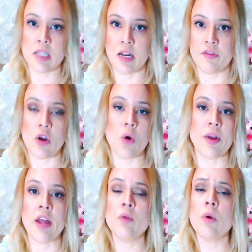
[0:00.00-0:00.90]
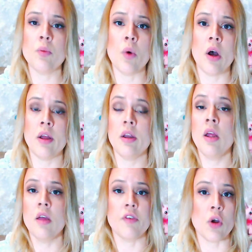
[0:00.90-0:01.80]
that if I call 911,
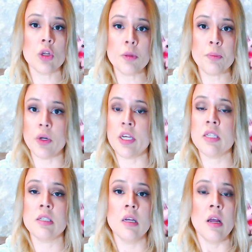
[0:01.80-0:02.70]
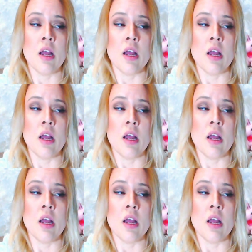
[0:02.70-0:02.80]
if I call the police,